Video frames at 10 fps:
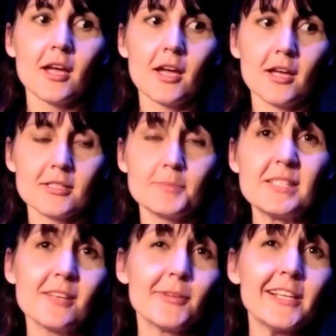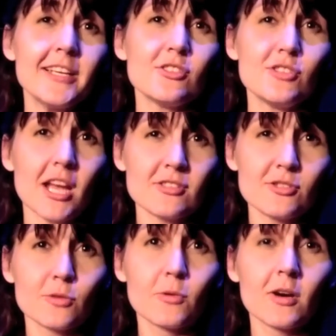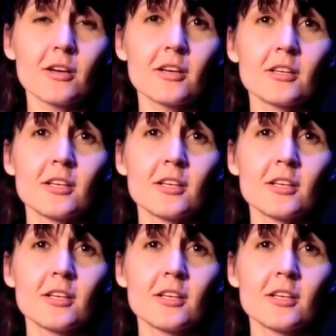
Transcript: uh, specifically in gesture work,